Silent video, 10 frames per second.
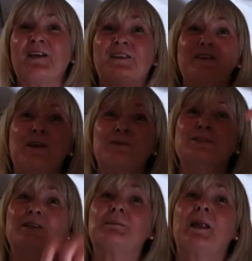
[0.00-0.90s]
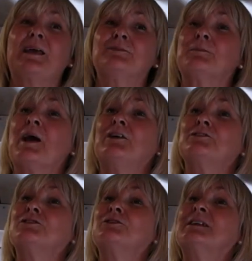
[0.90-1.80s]
The nose of the plane would be one
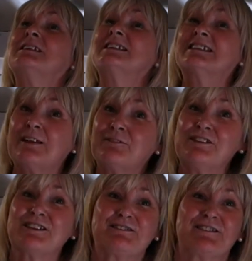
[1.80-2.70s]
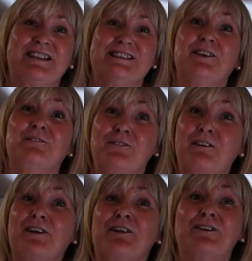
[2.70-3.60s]
hundred twenty-seven degrees, so
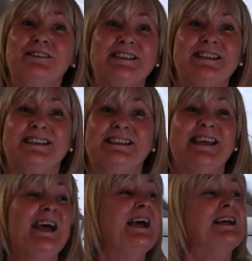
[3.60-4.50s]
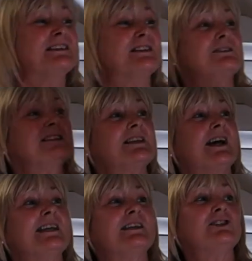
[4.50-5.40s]
very hot indeed. So
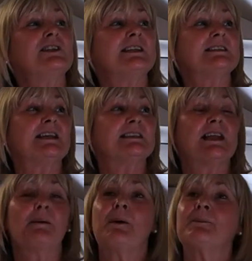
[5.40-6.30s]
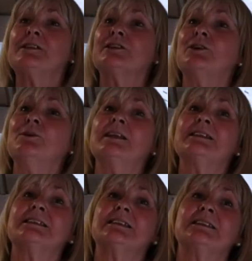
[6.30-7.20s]
design engineers had to come up with this
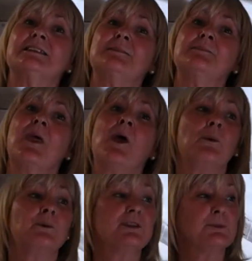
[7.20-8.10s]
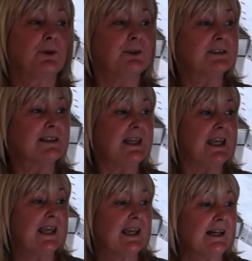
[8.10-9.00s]
cooling system, which is what you see
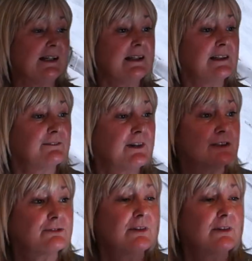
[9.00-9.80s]
here, and it runs